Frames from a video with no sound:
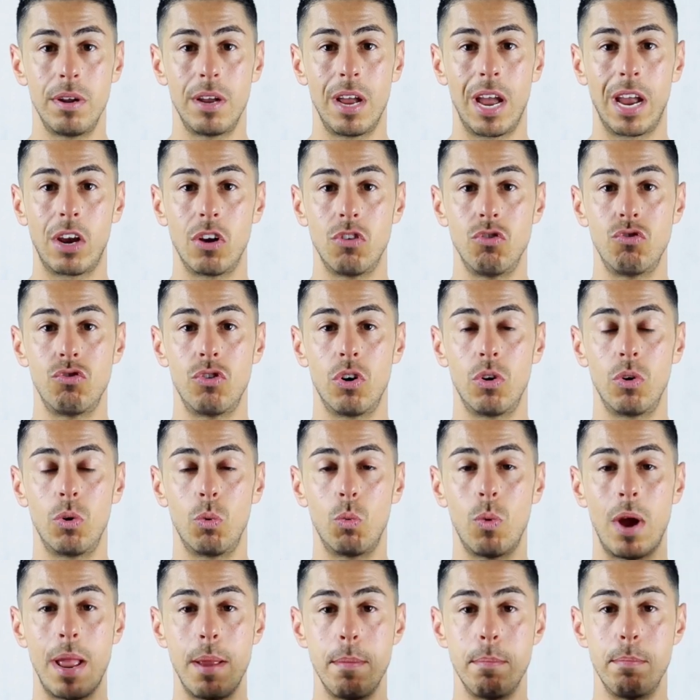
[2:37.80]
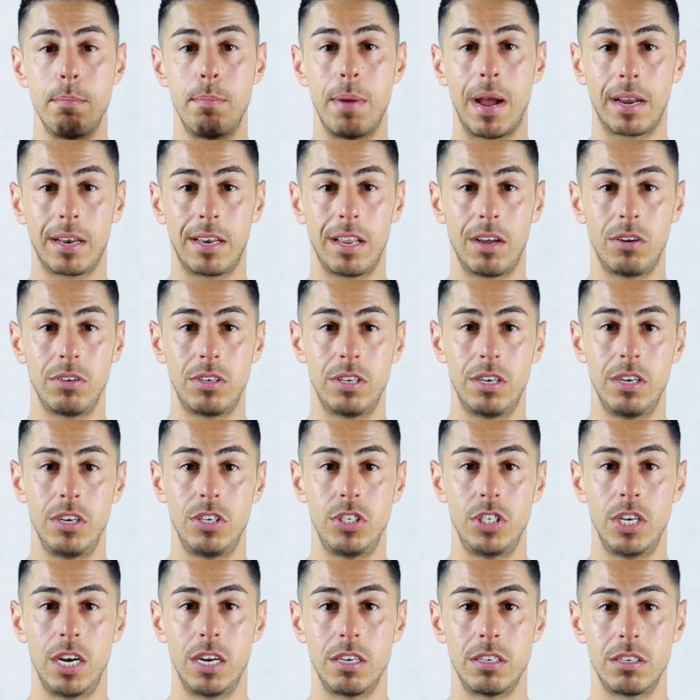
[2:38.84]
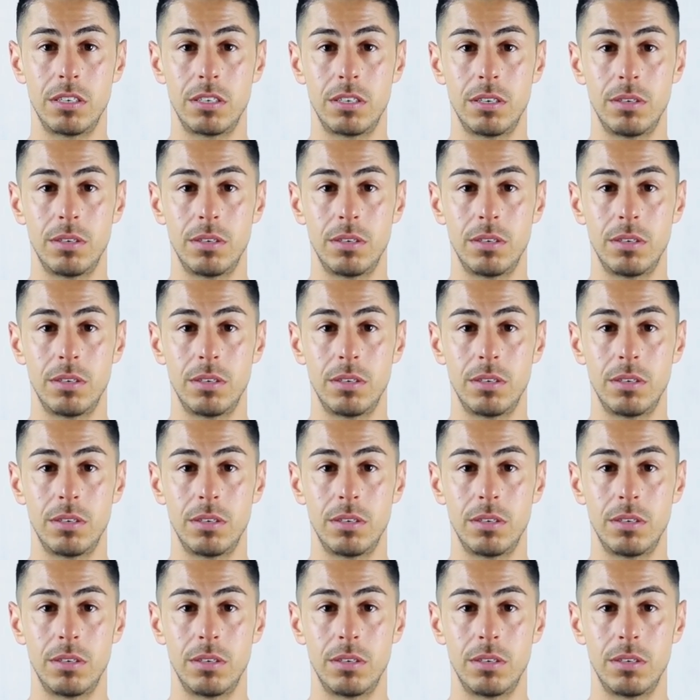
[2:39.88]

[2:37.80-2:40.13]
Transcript: and control the weight back down to the chest.